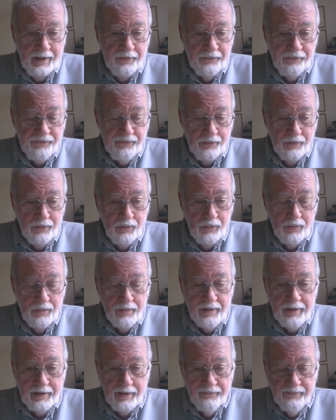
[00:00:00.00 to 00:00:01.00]
And
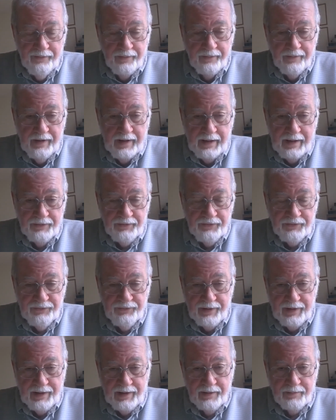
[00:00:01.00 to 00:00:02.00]
so, given that
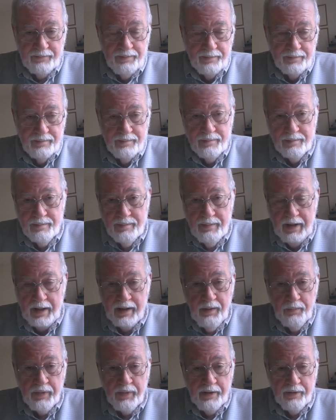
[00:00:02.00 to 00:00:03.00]

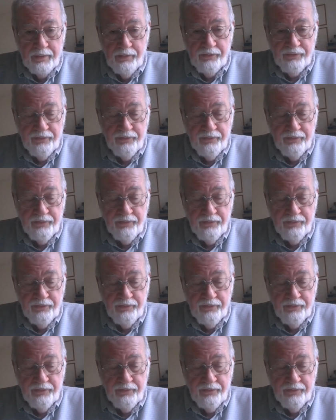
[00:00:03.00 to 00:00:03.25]
anybody